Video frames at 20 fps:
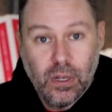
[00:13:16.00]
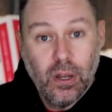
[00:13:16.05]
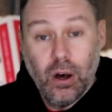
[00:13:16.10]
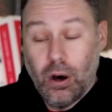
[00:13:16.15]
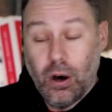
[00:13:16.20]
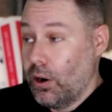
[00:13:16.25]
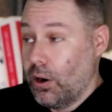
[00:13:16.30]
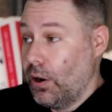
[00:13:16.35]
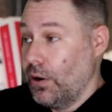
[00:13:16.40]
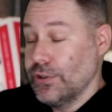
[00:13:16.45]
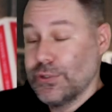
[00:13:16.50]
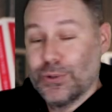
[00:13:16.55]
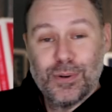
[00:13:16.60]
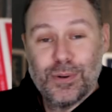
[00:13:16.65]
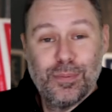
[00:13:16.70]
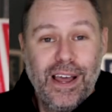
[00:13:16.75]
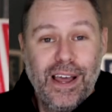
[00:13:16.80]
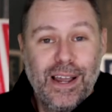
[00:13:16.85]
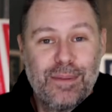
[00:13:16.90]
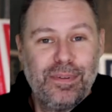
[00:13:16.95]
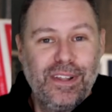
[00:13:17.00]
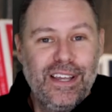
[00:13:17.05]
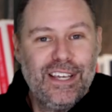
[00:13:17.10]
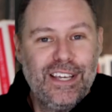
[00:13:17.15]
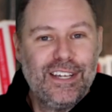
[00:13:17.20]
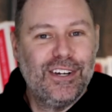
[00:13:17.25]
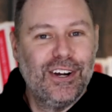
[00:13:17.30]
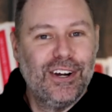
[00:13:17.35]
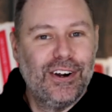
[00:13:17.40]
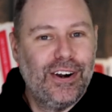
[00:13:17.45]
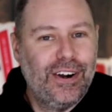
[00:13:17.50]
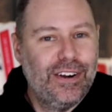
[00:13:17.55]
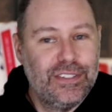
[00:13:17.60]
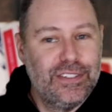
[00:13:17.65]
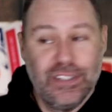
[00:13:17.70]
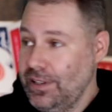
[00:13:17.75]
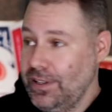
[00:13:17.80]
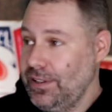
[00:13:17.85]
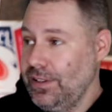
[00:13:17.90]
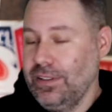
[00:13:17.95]
orange or black playing cards.
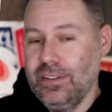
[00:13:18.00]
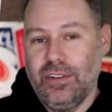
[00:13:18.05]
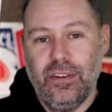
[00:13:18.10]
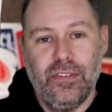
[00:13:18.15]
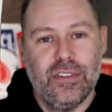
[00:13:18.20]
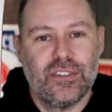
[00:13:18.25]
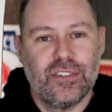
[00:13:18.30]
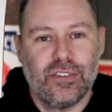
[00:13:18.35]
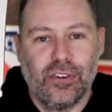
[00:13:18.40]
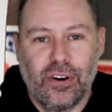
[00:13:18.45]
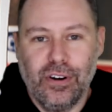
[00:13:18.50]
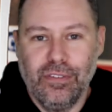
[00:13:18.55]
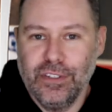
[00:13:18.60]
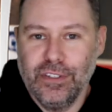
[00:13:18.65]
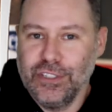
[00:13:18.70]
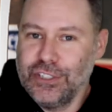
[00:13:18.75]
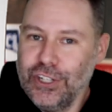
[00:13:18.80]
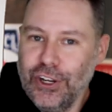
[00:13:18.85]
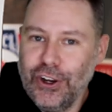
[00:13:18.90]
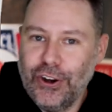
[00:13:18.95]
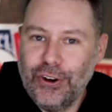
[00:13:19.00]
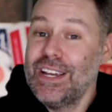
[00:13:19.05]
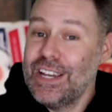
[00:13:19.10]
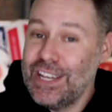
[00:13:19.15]
You're the star of the show.